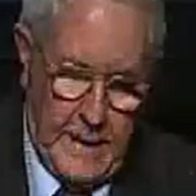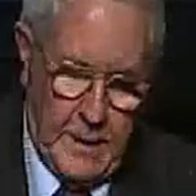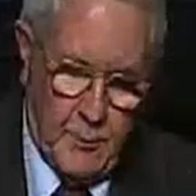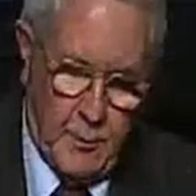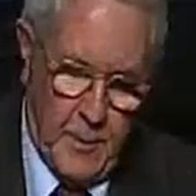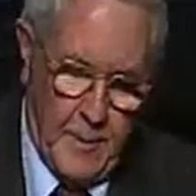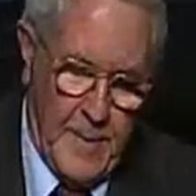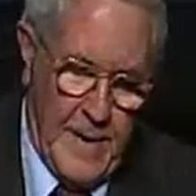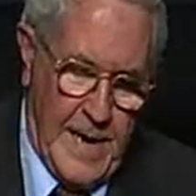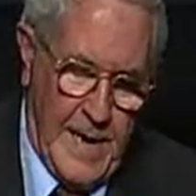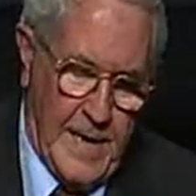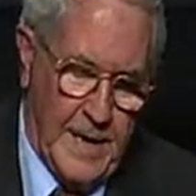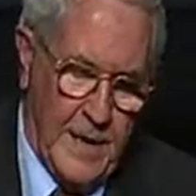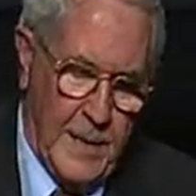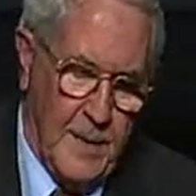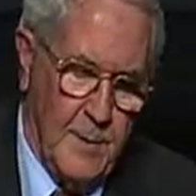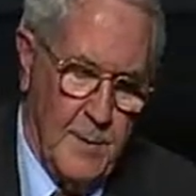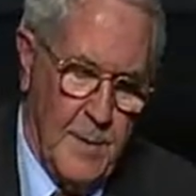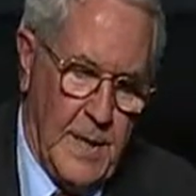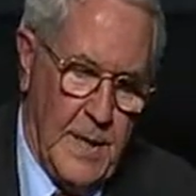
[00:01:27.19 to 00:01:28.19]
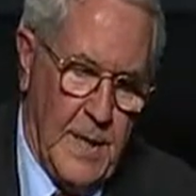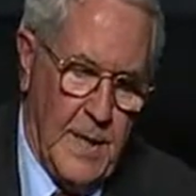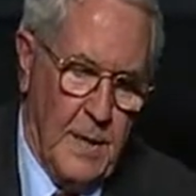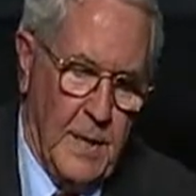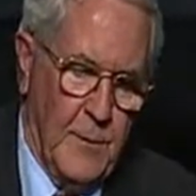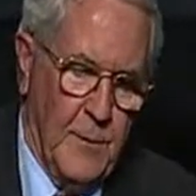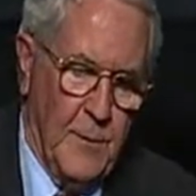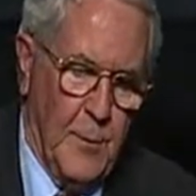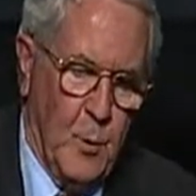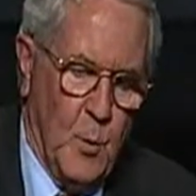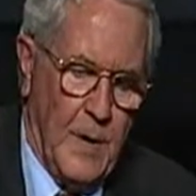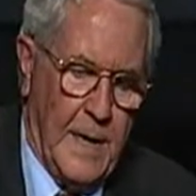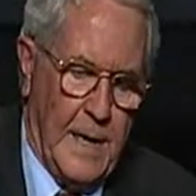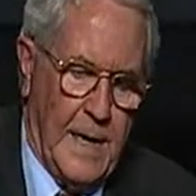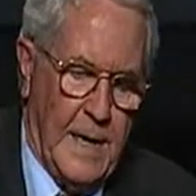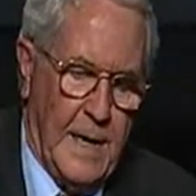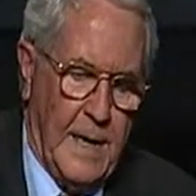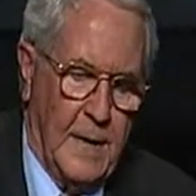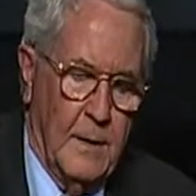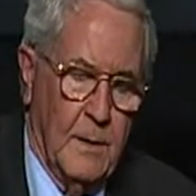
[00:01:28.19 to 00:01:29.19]
it reminded me of when
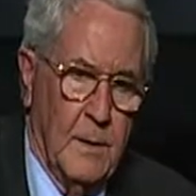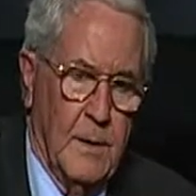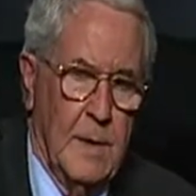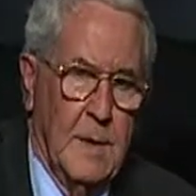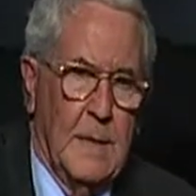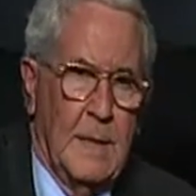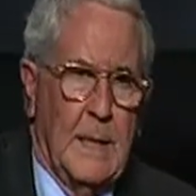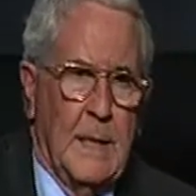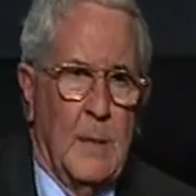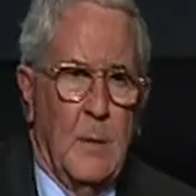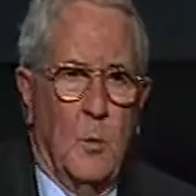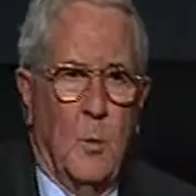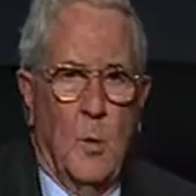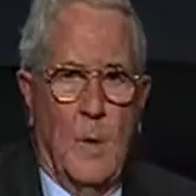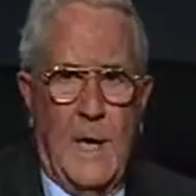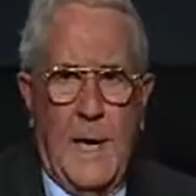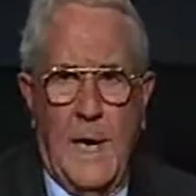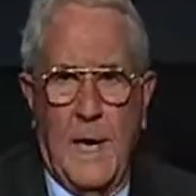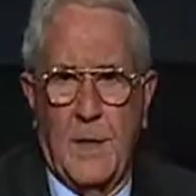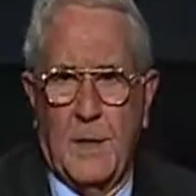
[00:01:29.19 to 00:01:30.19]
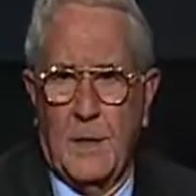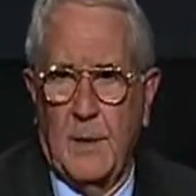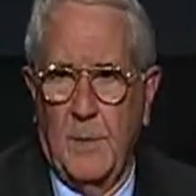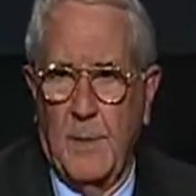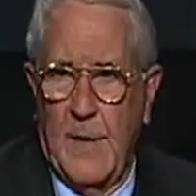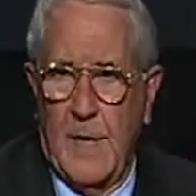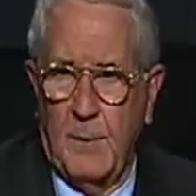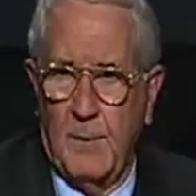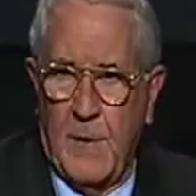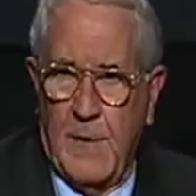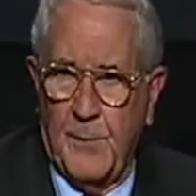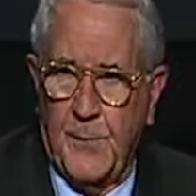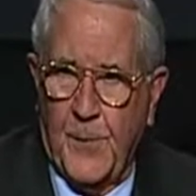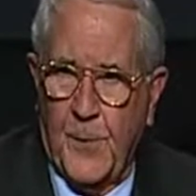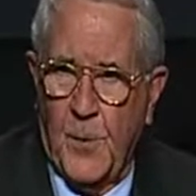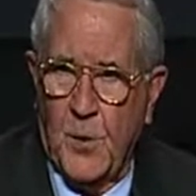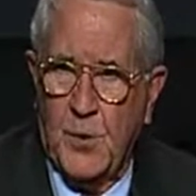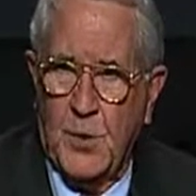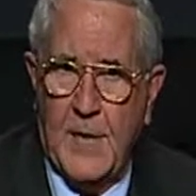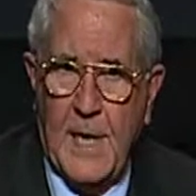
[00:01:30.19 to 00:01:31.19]
I went out to make my
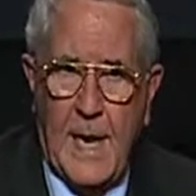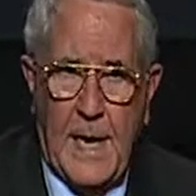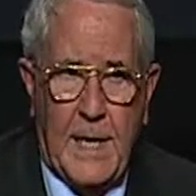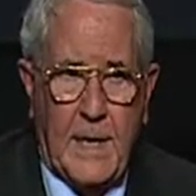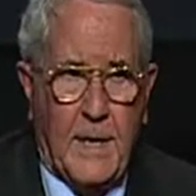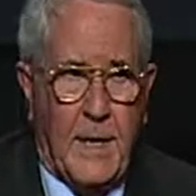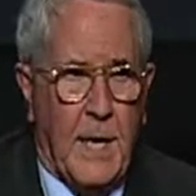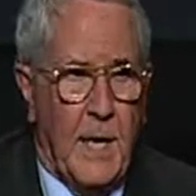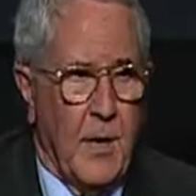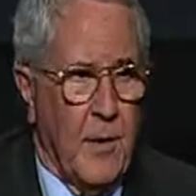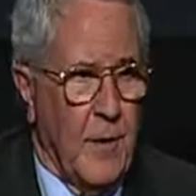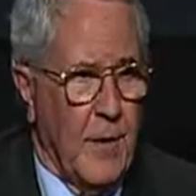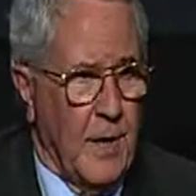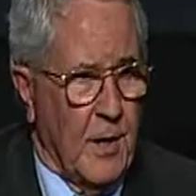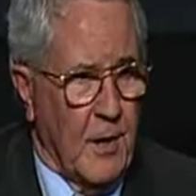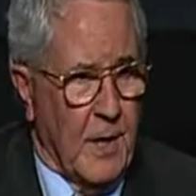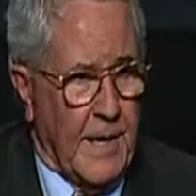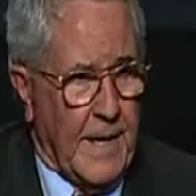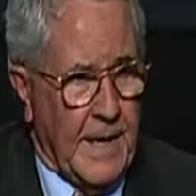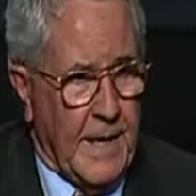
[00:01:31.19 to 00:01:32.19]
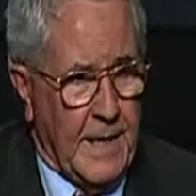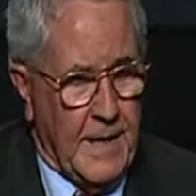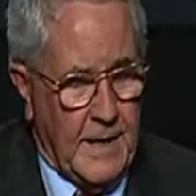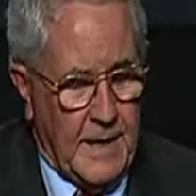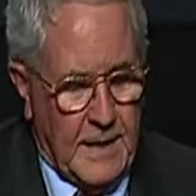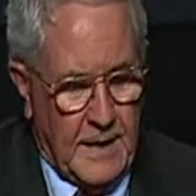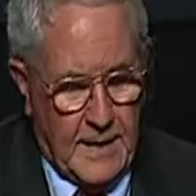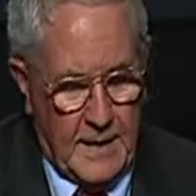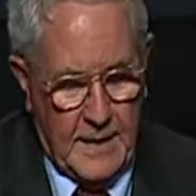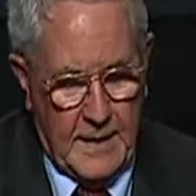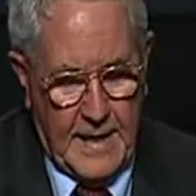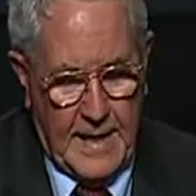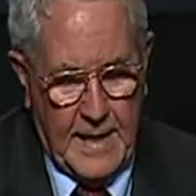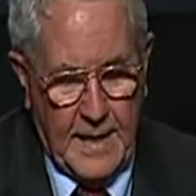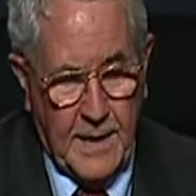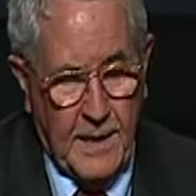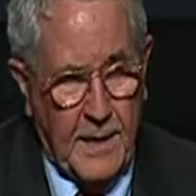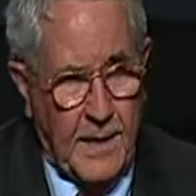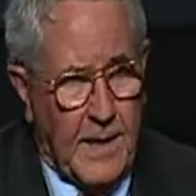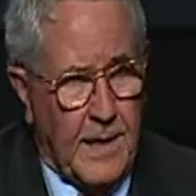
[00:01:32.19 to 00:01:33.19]
first night carrier landing, and I
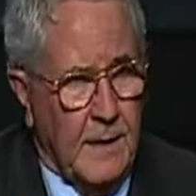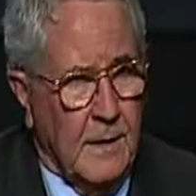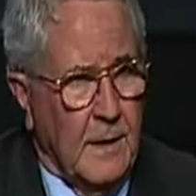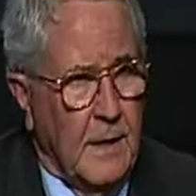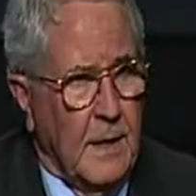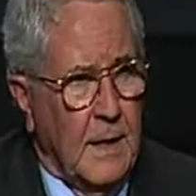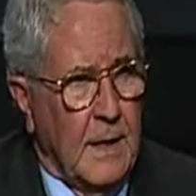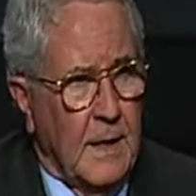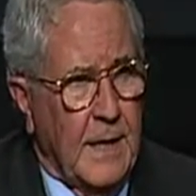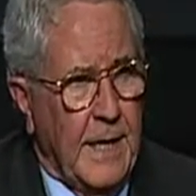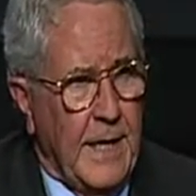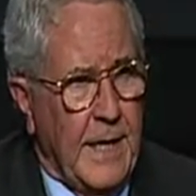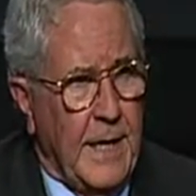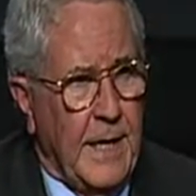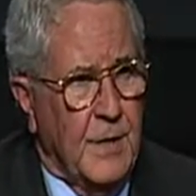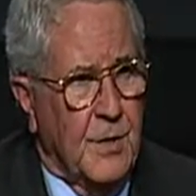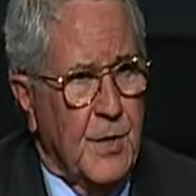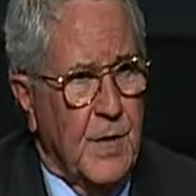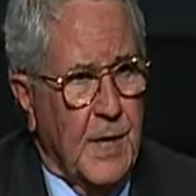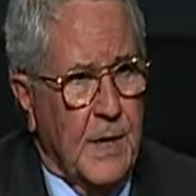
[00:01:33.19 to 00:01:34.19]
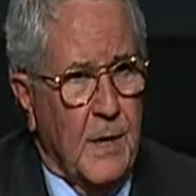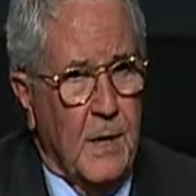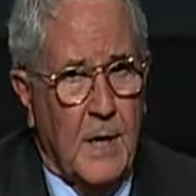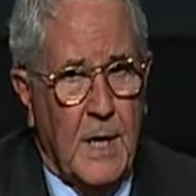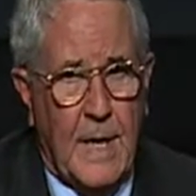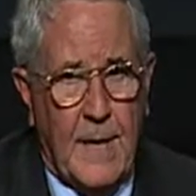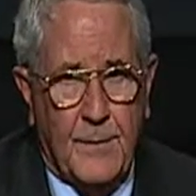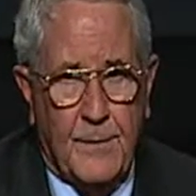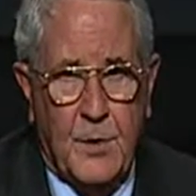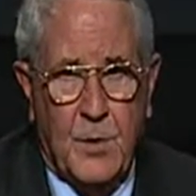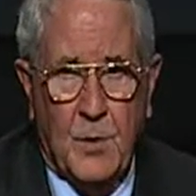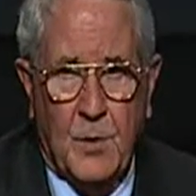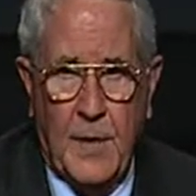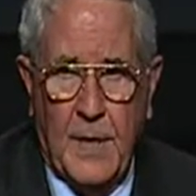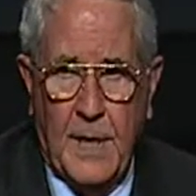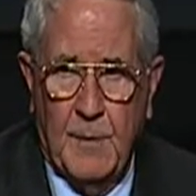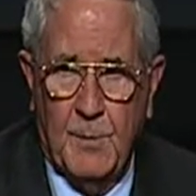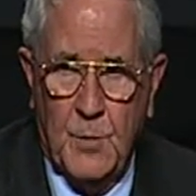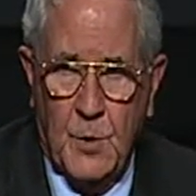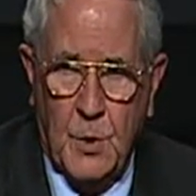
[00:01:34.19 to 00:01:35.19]
had a landing signal officer
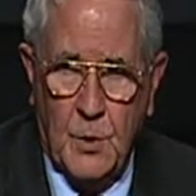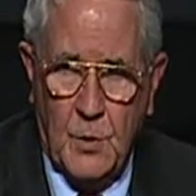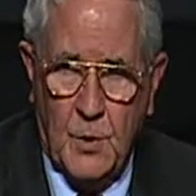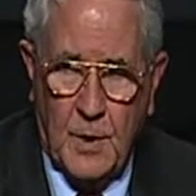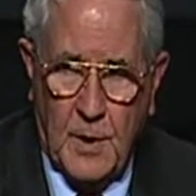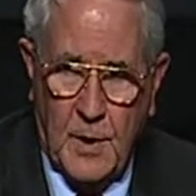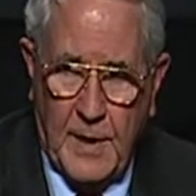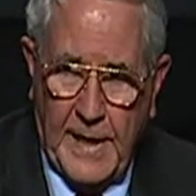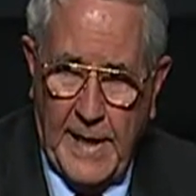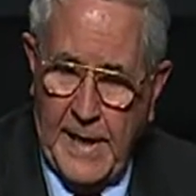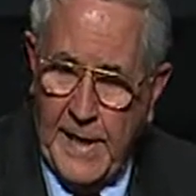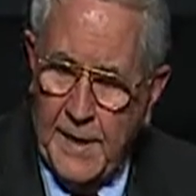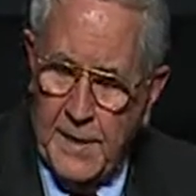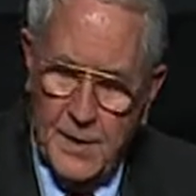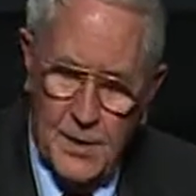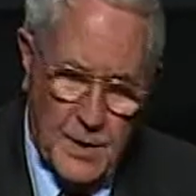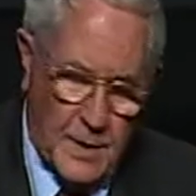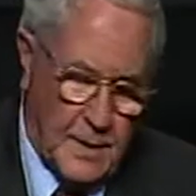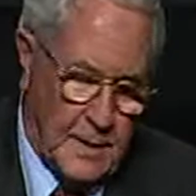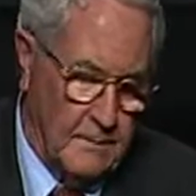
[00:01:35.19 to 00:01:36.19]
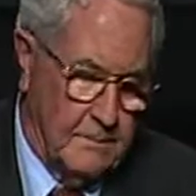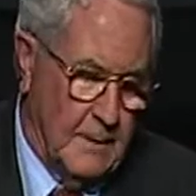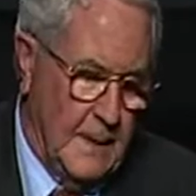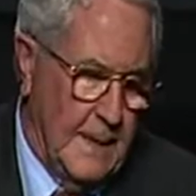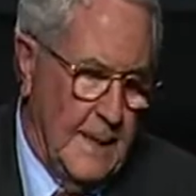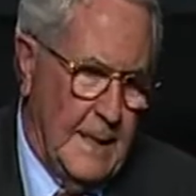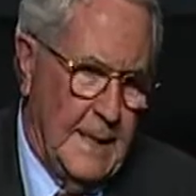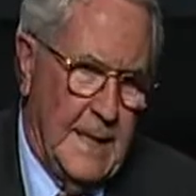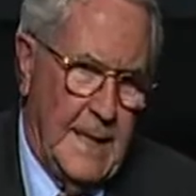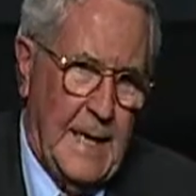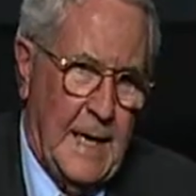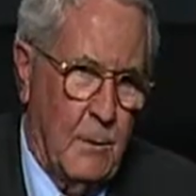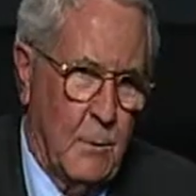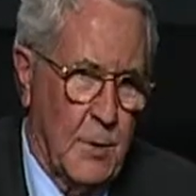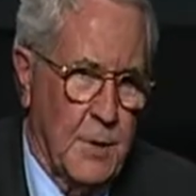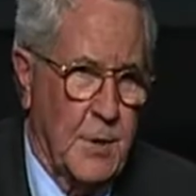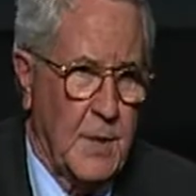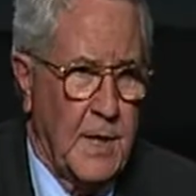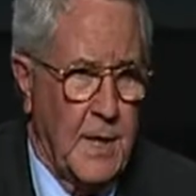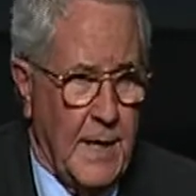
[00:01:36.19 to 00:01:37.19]
named Duke Hernandez, and I
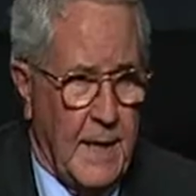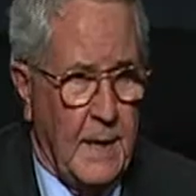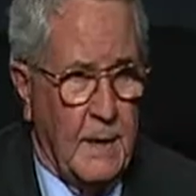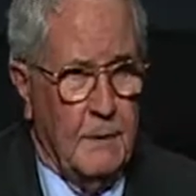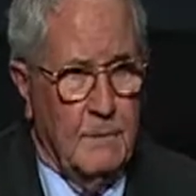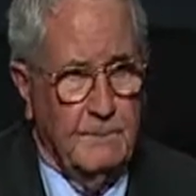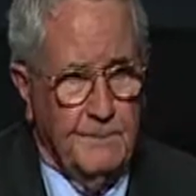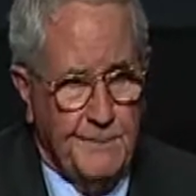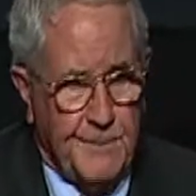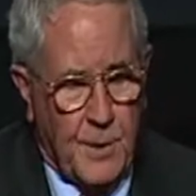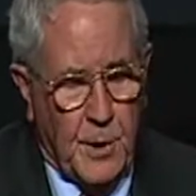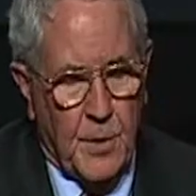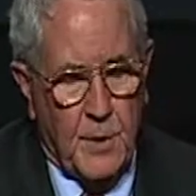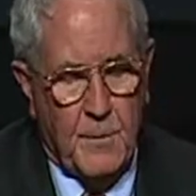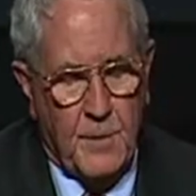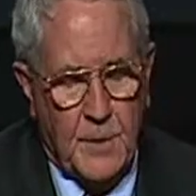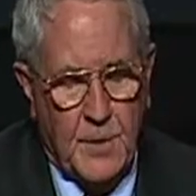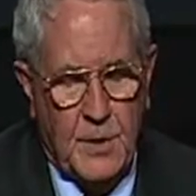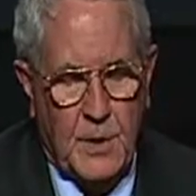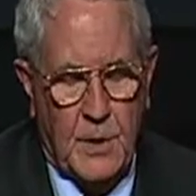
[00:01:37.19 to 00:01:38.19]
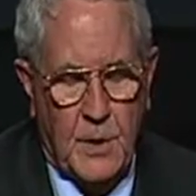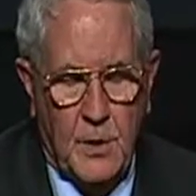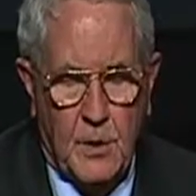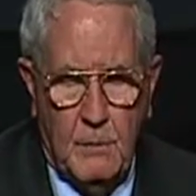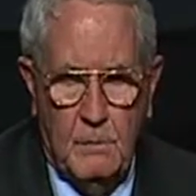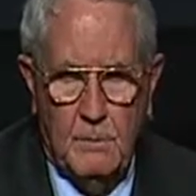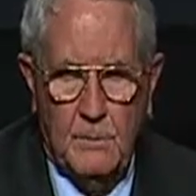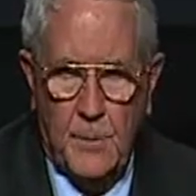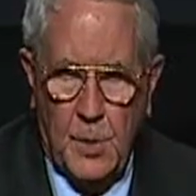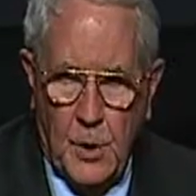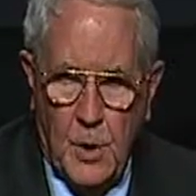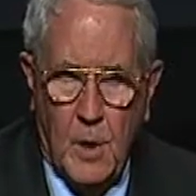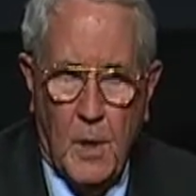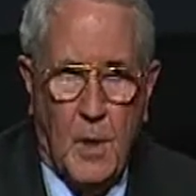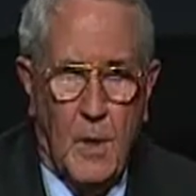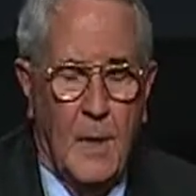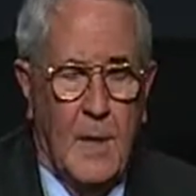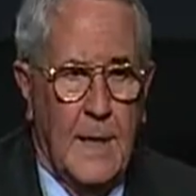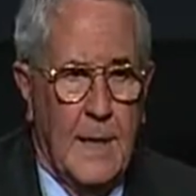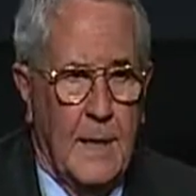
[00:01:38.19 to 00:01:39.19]
was kind of nervous and
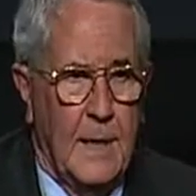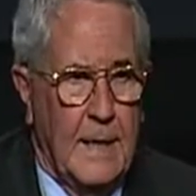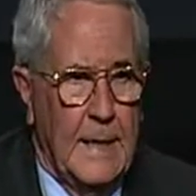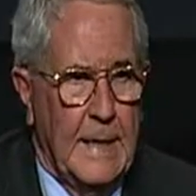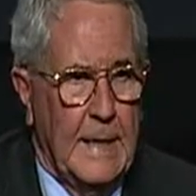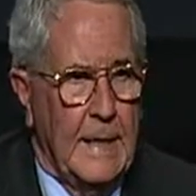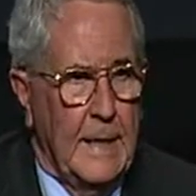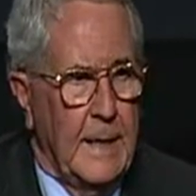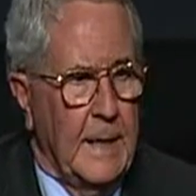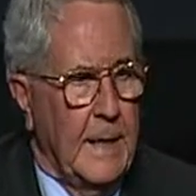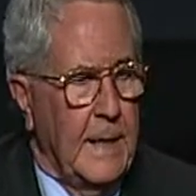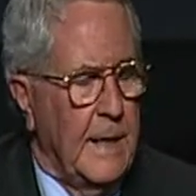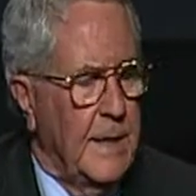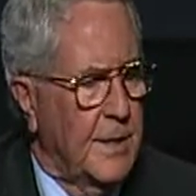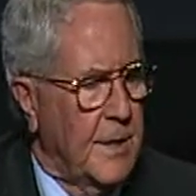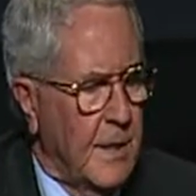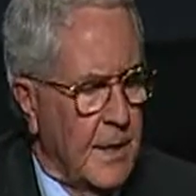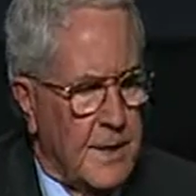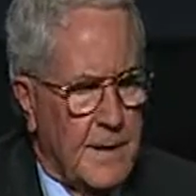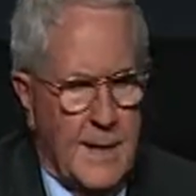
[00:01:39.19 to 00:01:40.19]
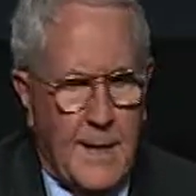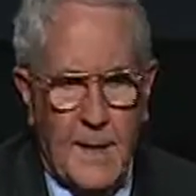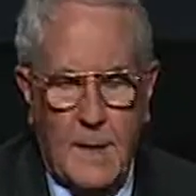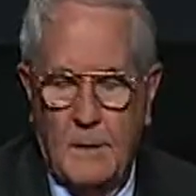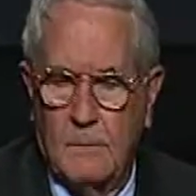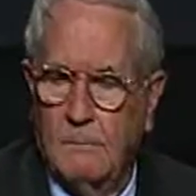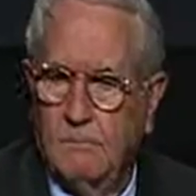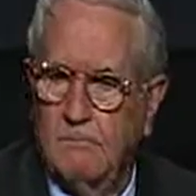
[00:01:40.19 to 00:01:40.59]
young, and he said, "Dick,